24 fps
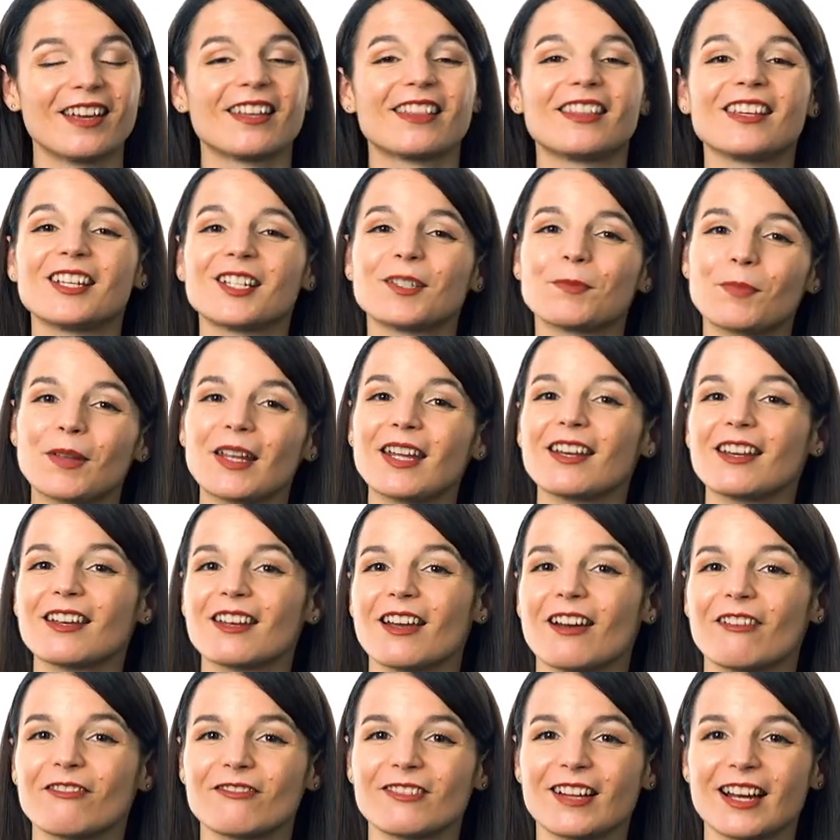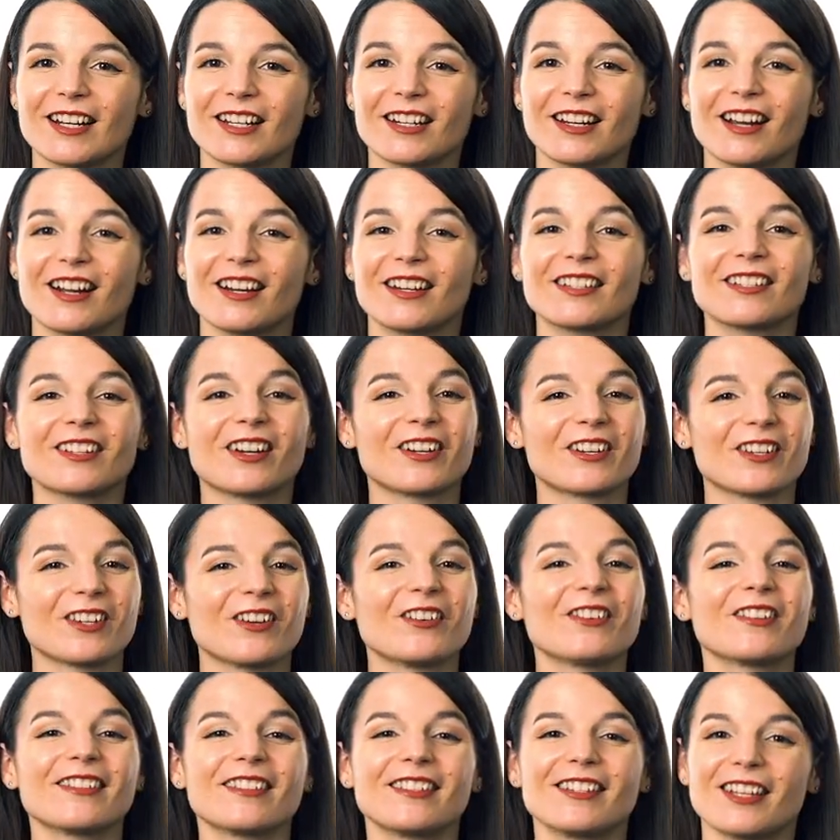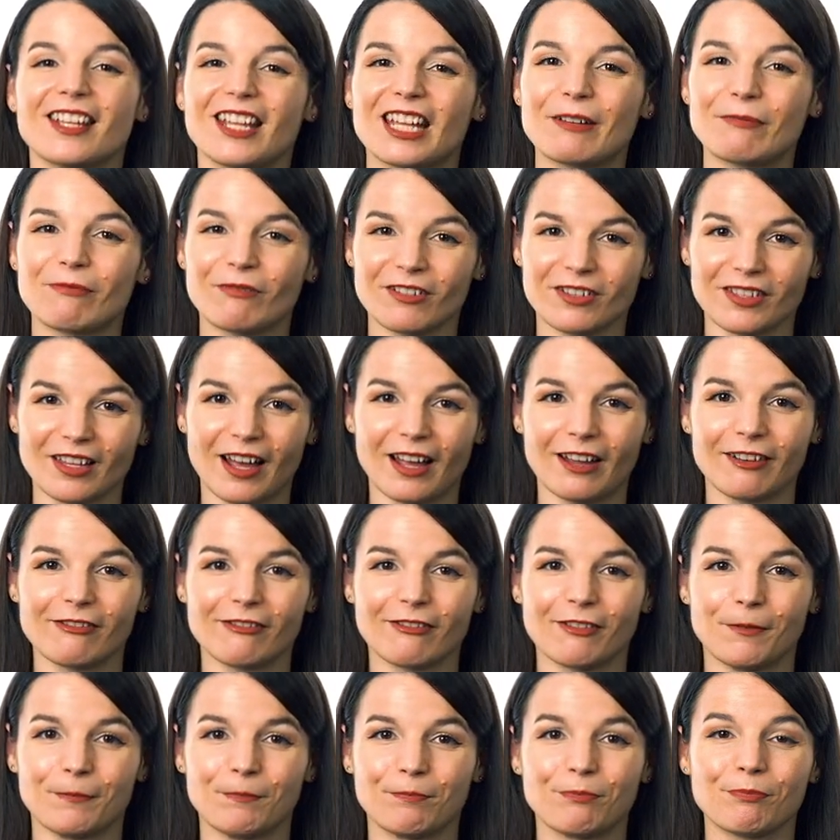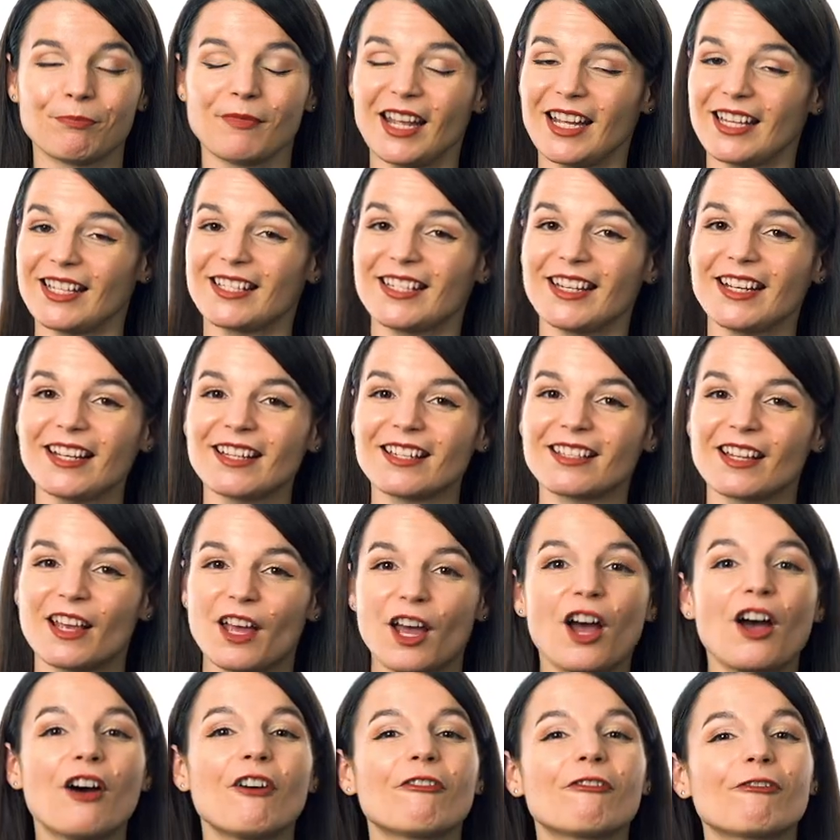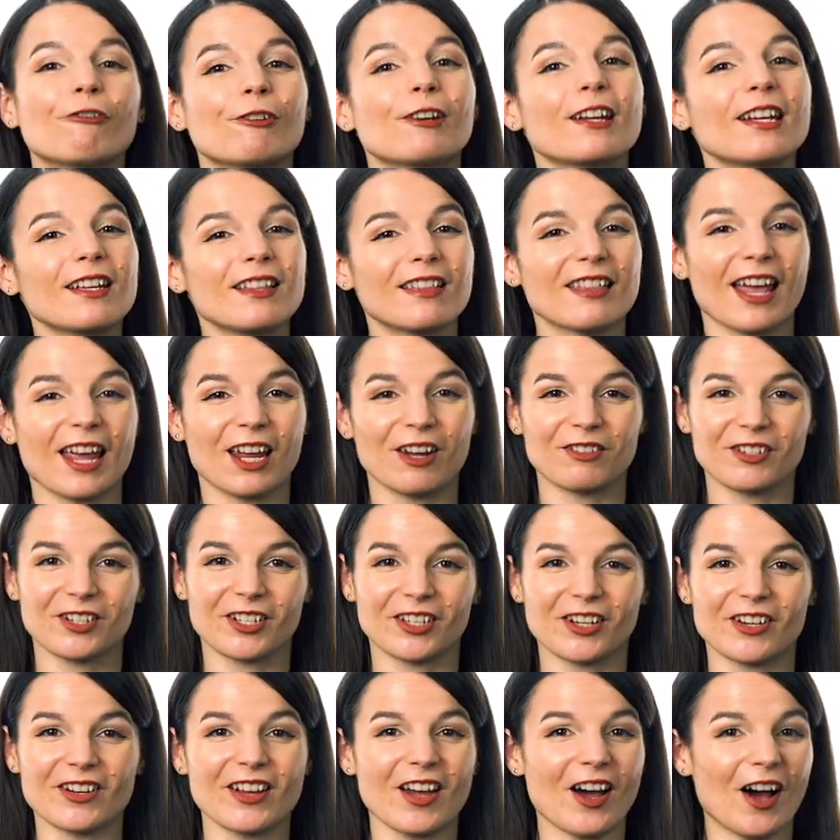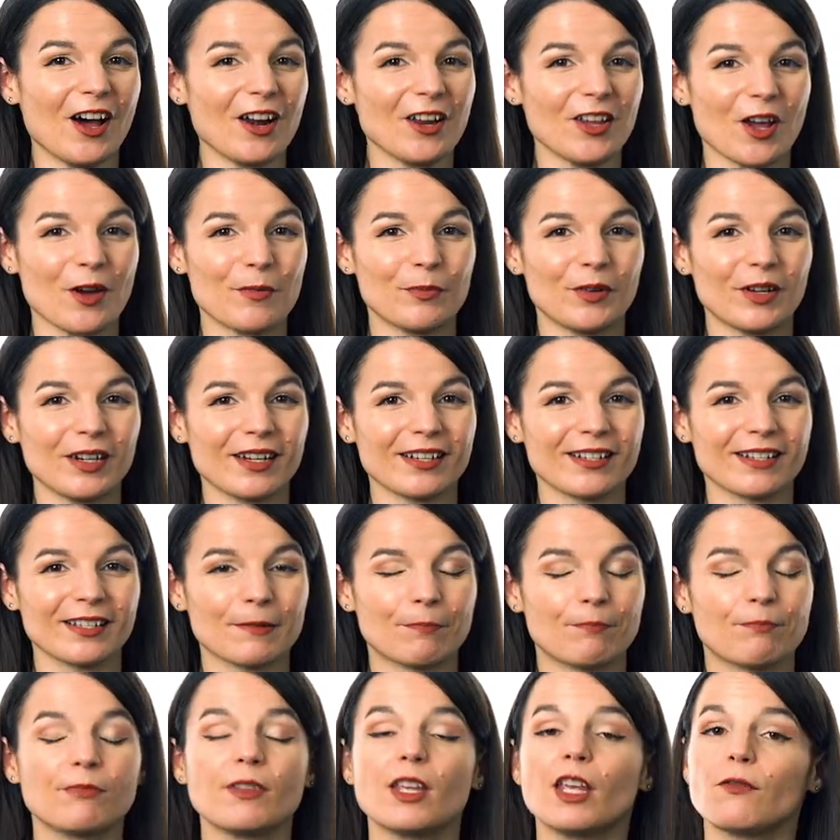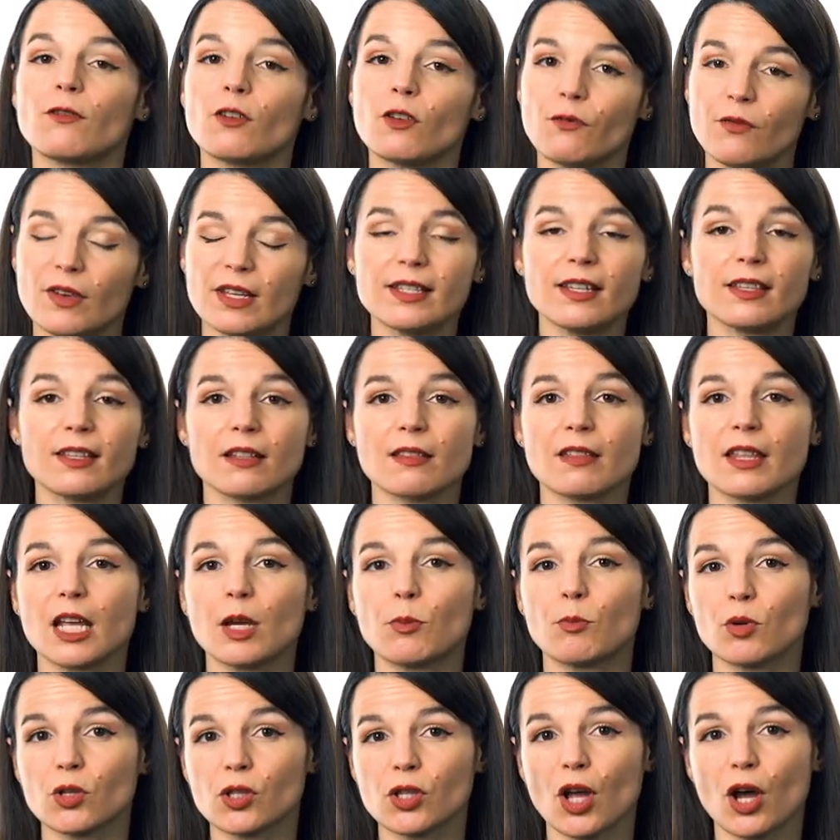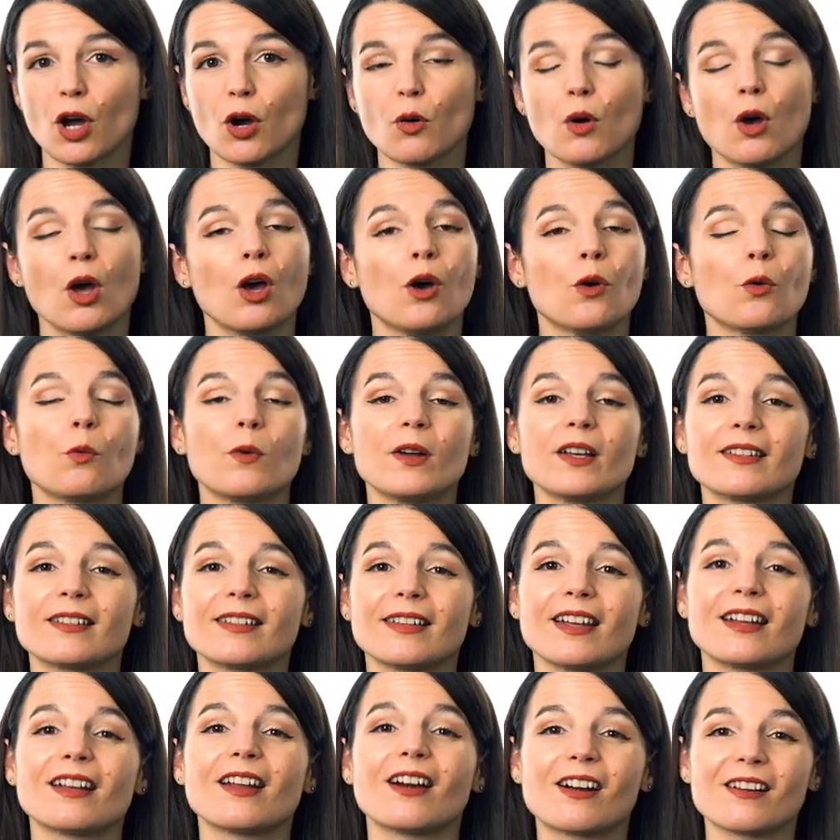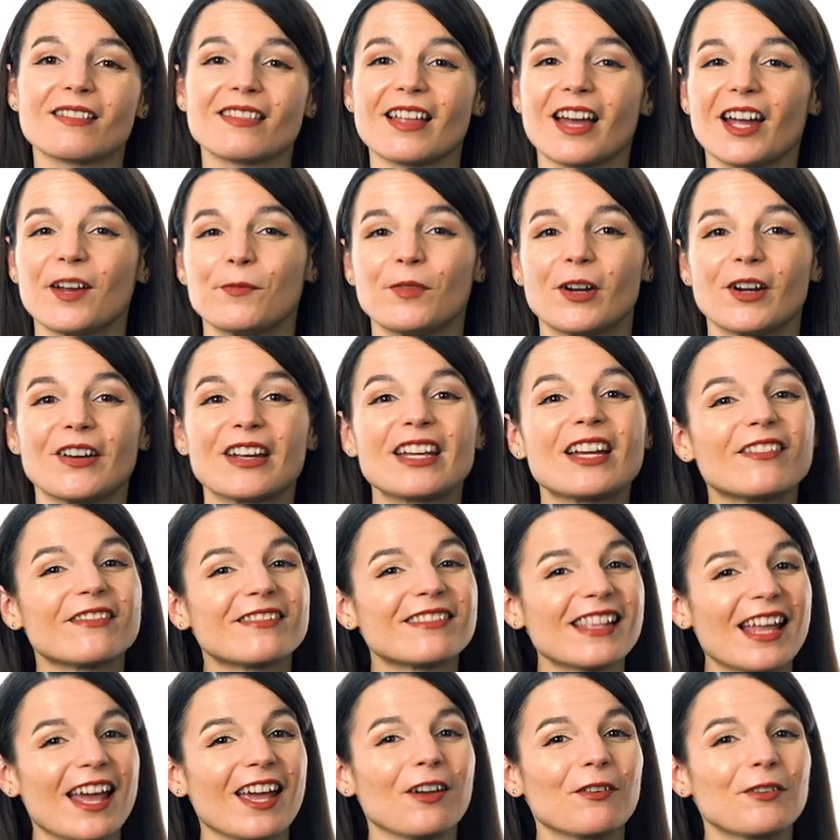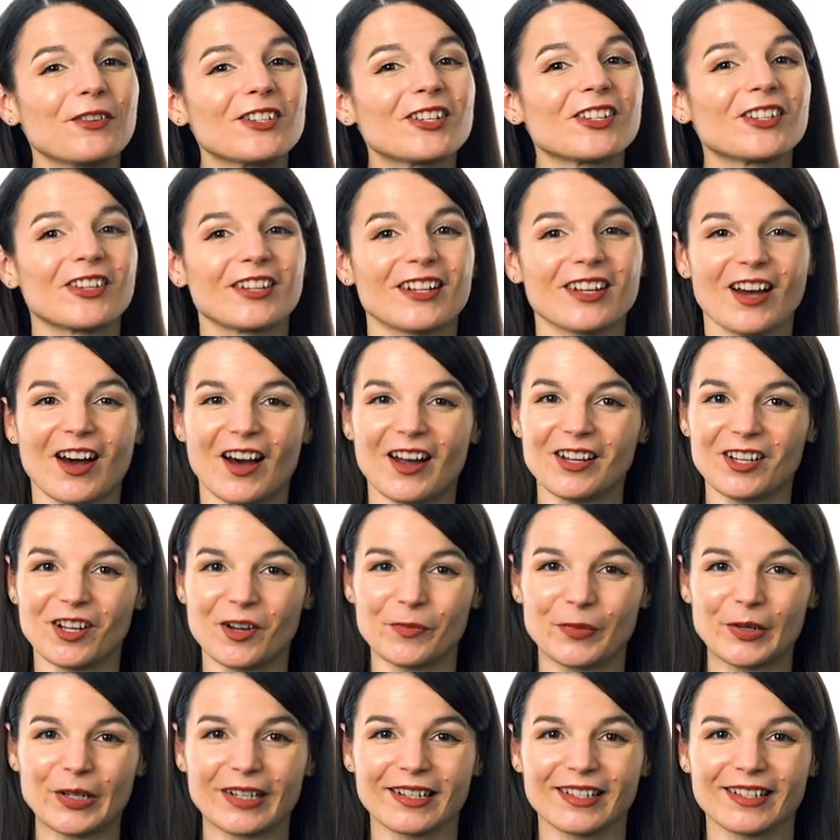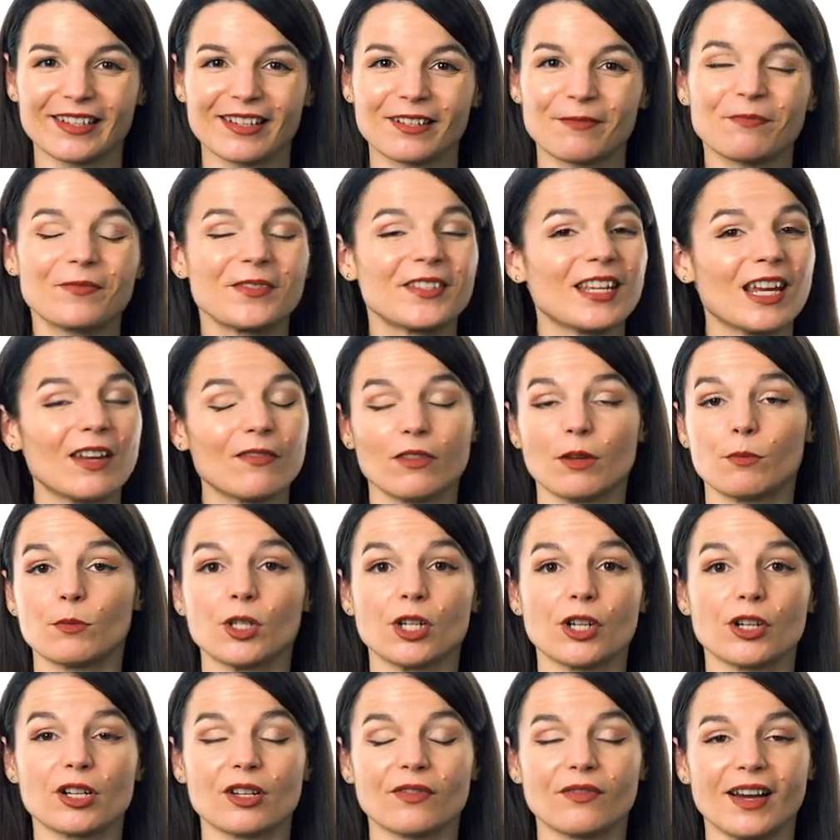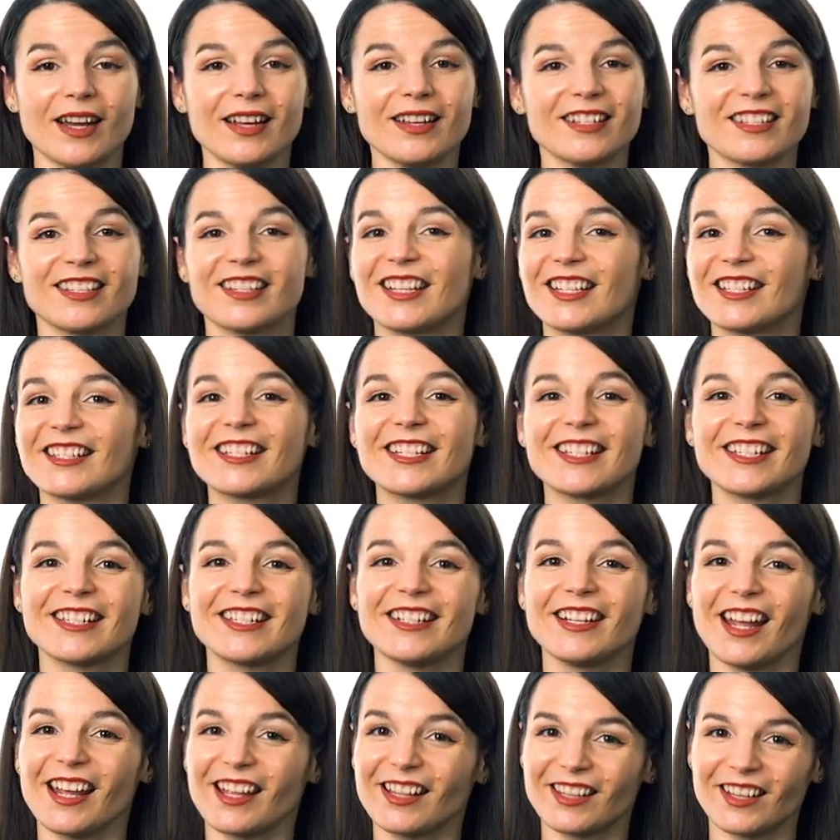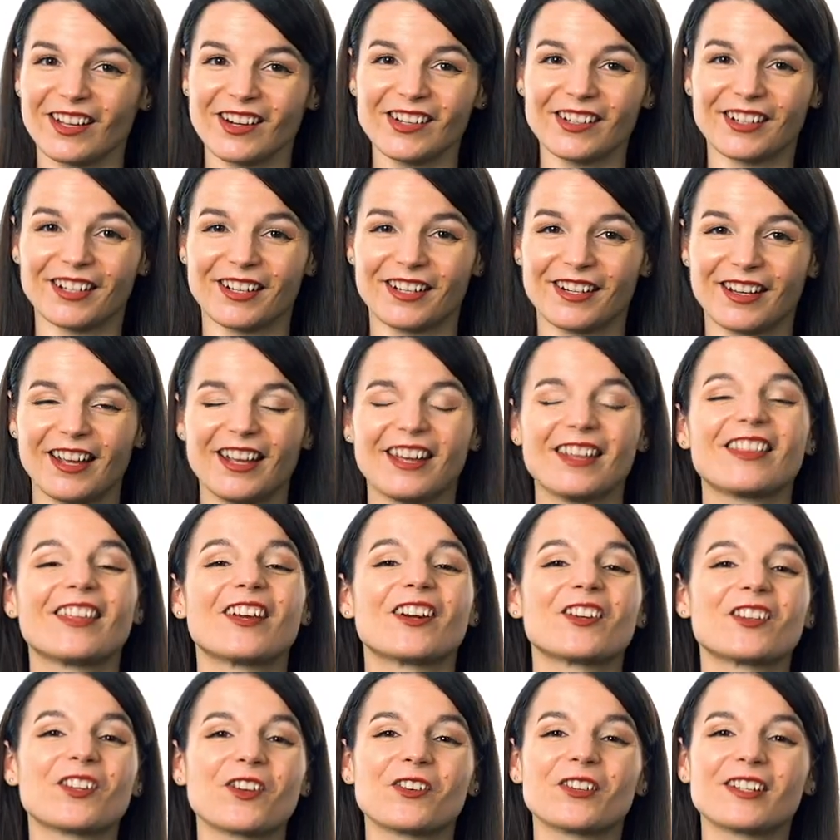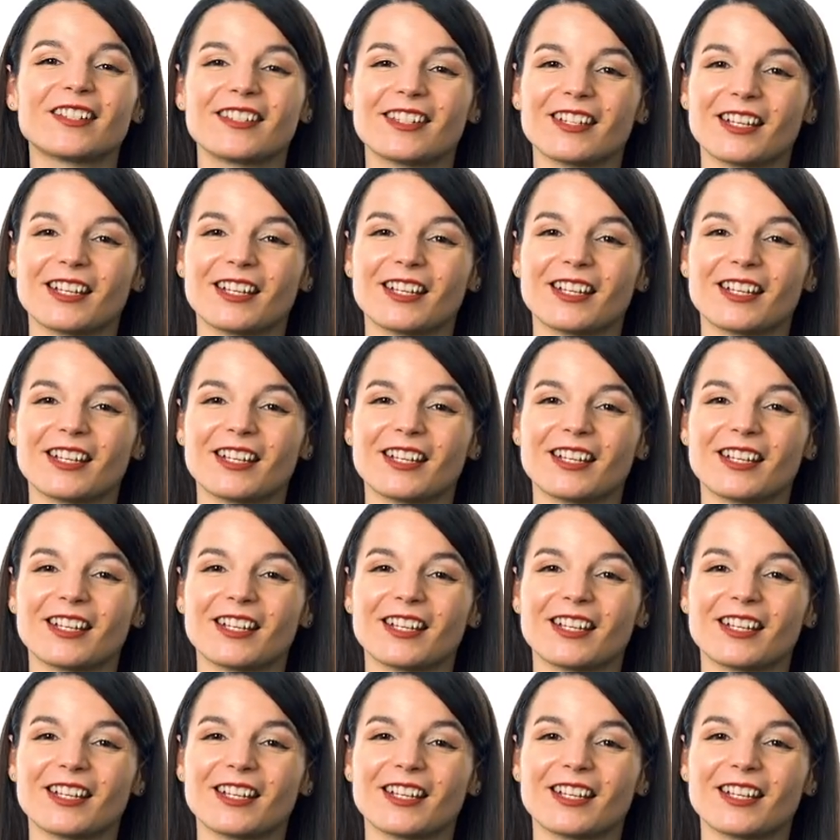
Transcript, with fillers: These P D F flashcards are yours to keep for life. And sixth, free language learning audiobooks. If you visit the link below, we'll send our library of language learning audiobooks. Save them to your device and listen and learn. They're yours